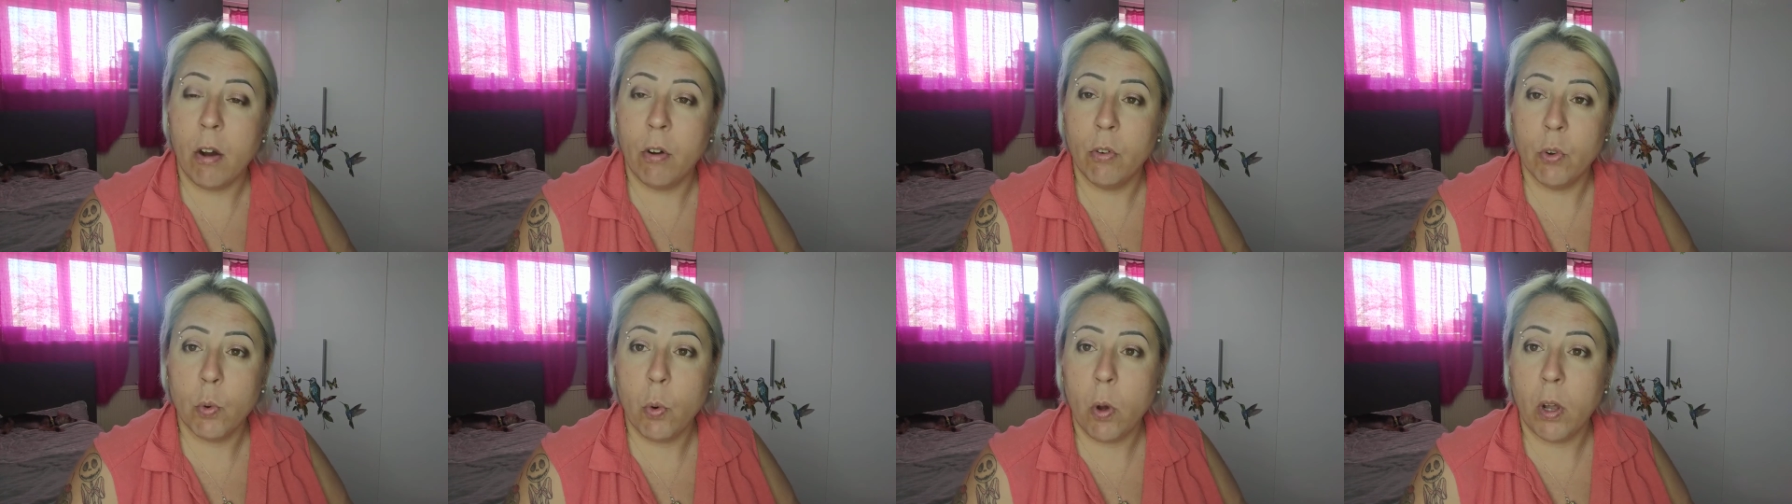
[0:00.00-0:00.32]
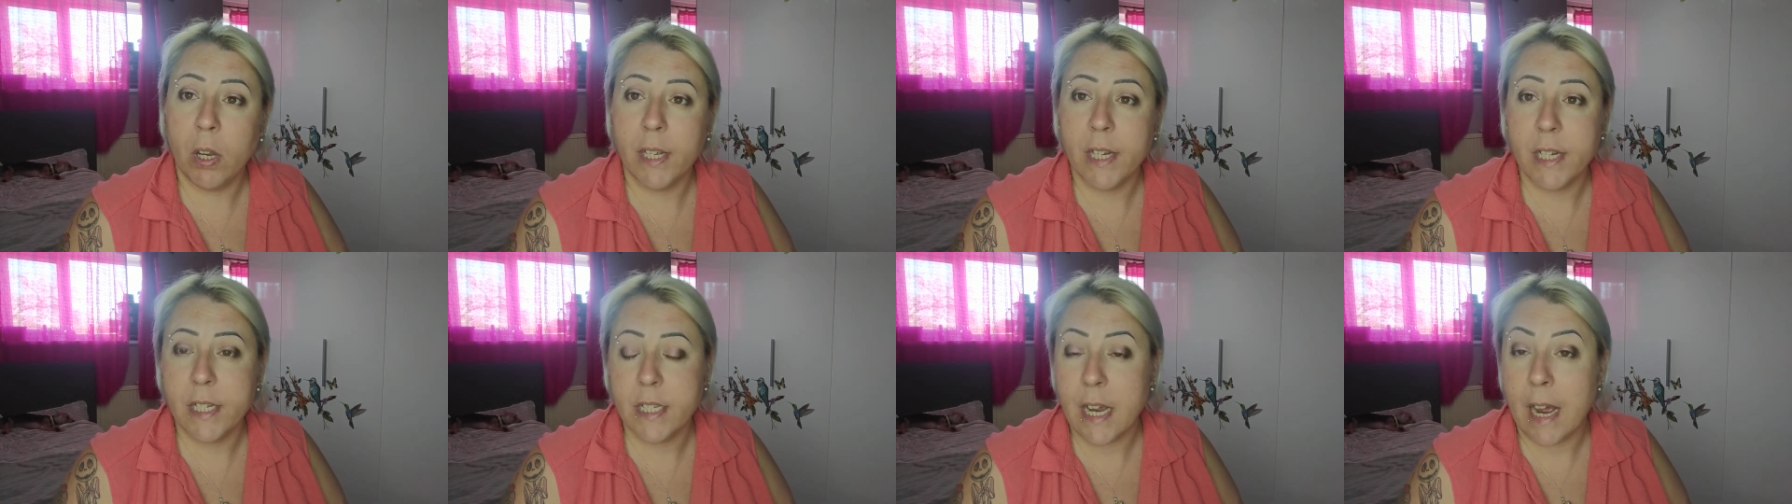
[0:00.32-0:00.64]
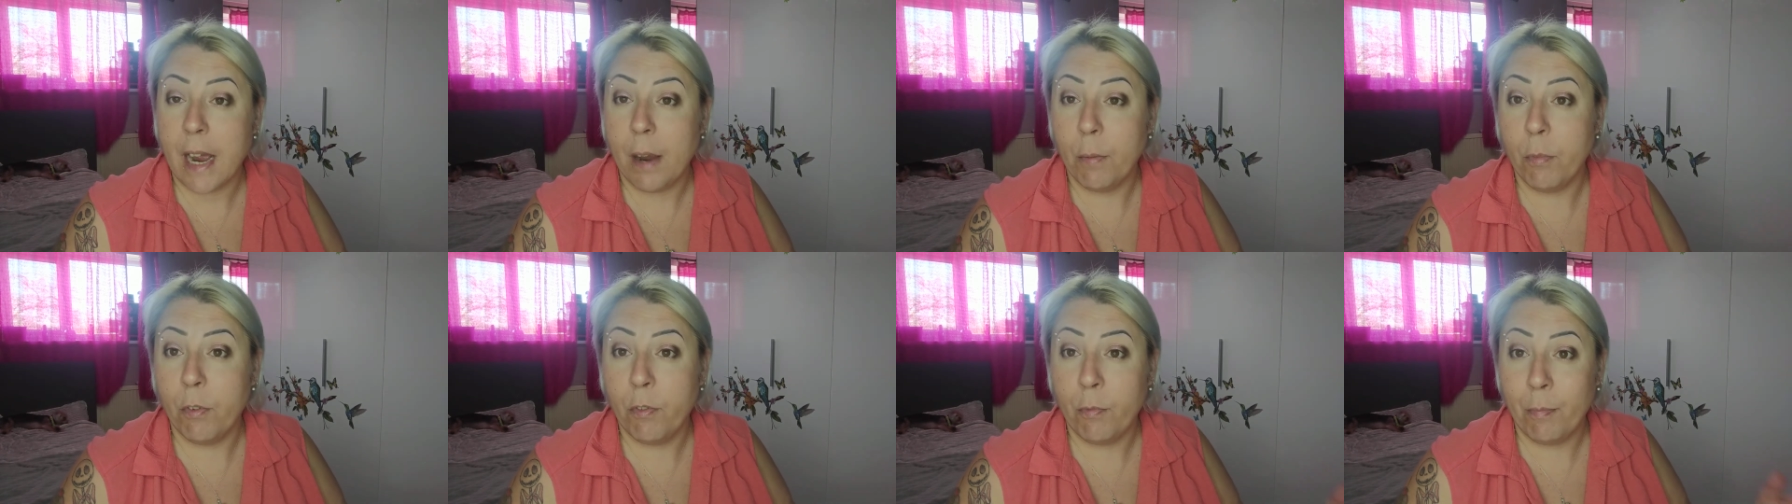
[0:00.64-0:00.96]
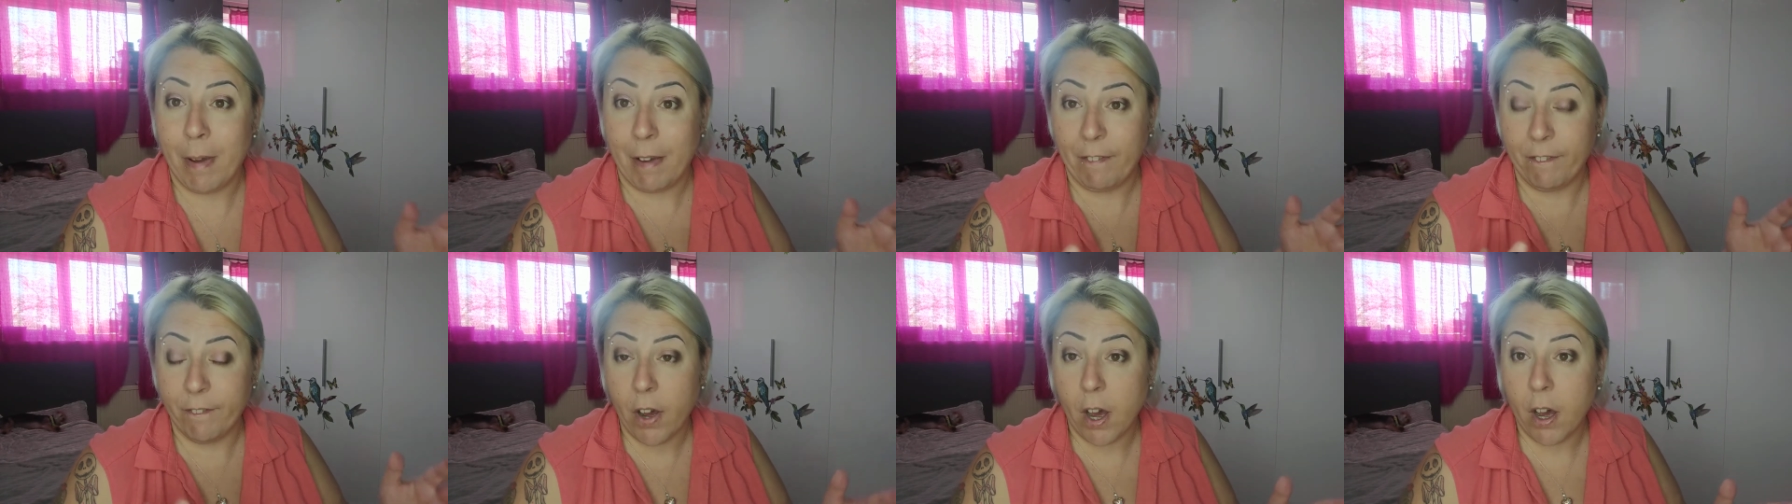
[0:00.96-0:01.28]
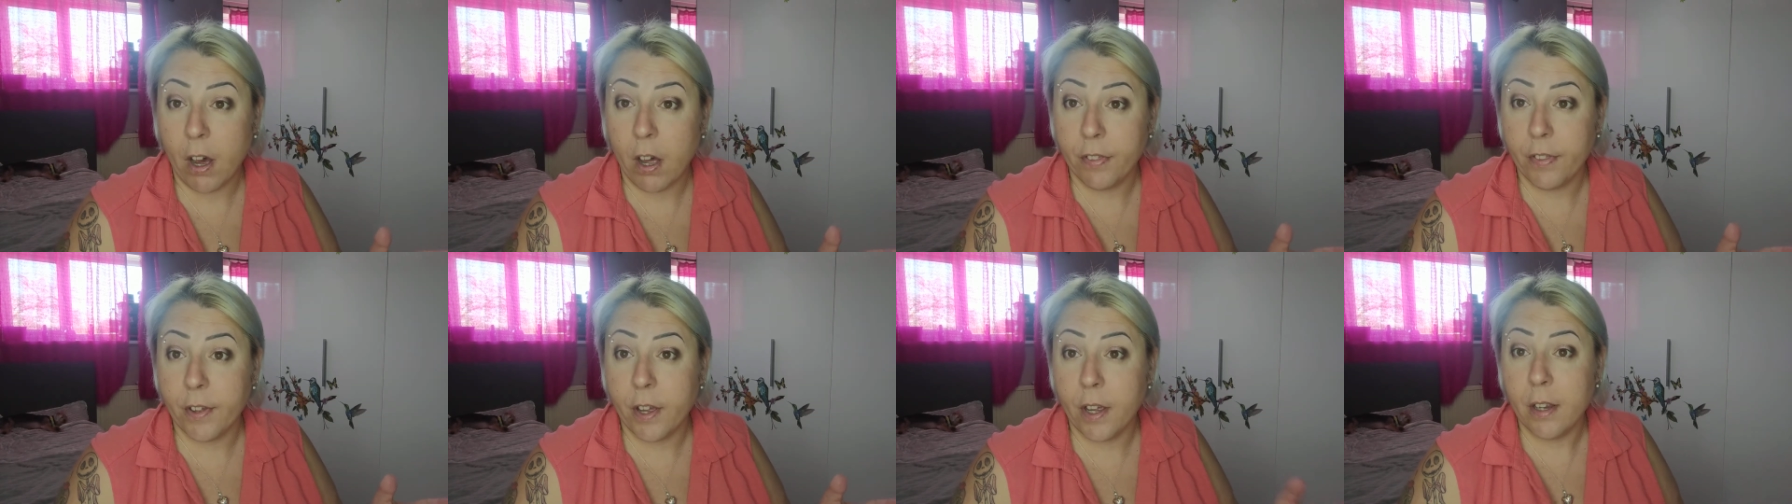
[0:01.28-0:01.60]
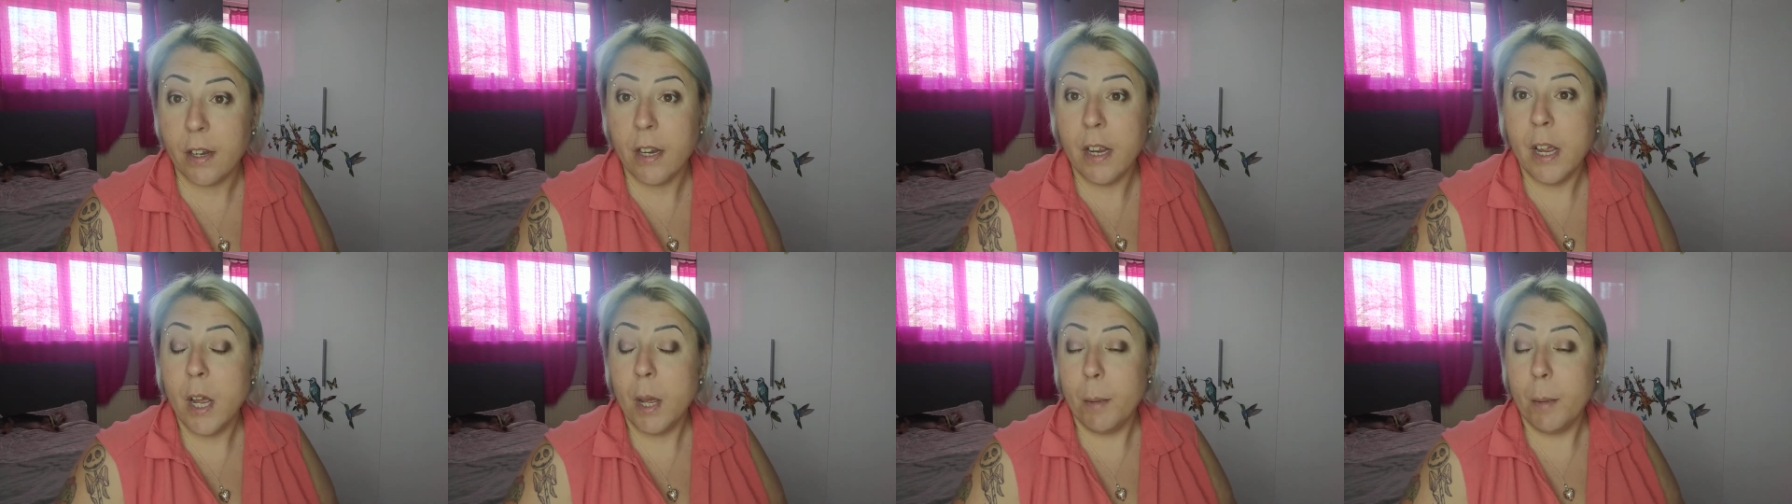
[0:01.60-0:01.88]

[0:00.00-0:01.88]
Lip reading: on quality time with my father